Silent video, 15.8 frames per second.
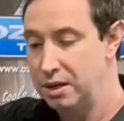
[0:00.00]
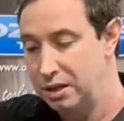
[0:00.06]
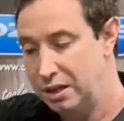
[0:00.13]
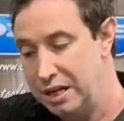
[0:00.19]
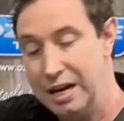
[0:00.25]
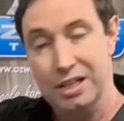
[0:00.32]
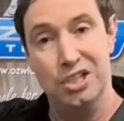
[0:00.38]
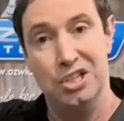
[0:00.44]

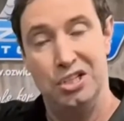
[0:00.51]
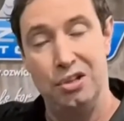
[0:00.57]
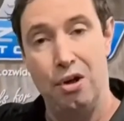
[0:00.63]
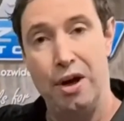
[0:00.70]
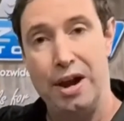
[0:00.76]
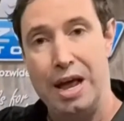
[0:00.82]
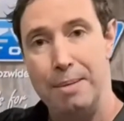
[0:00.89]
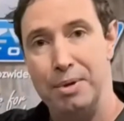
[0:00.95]
connect your
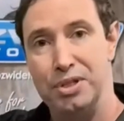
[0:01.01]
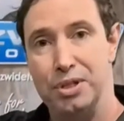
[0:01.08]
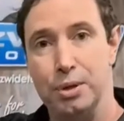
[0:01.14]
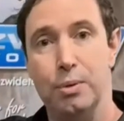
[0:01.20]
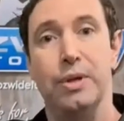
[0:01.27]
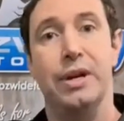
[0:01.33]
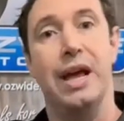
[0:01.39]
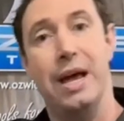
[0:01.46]
slide hammer
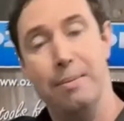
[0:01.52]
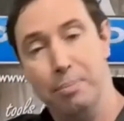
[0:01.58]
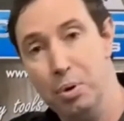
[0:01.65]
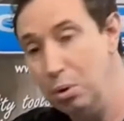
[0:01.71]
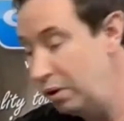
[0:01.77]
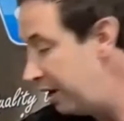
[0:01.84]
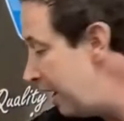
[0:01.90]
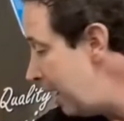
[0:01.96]
to it and
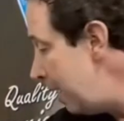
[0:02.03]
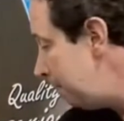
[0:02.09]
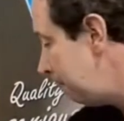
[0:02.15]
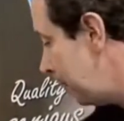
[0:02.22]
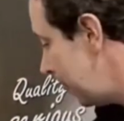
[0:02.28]
pull it out.